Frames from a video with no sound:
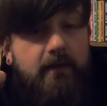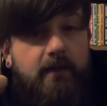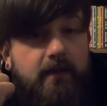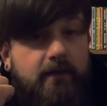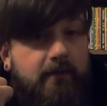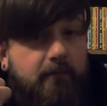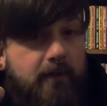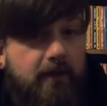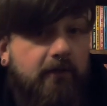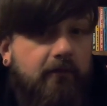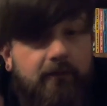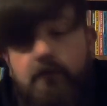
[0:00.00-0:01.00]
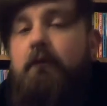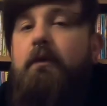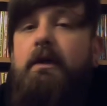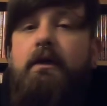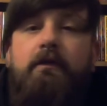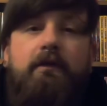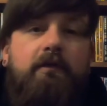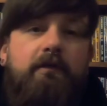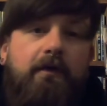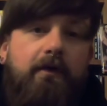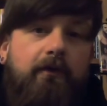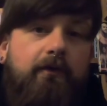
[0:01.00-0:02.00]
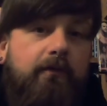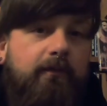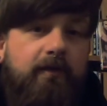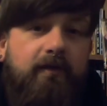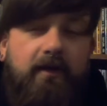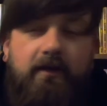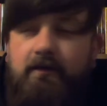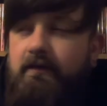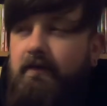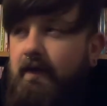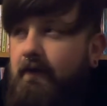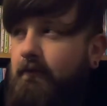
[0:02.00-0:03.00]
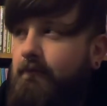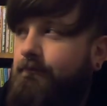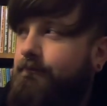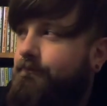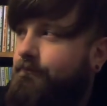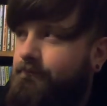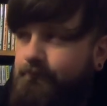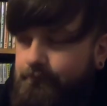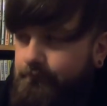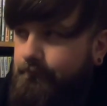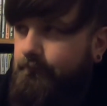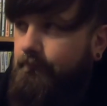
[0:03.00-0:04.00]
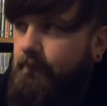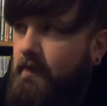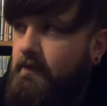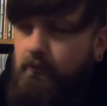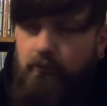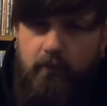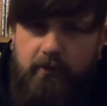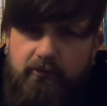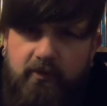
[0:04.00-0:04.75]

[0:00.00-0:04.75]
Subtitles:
in the mail this week, so I'm excited to see that one. I just watched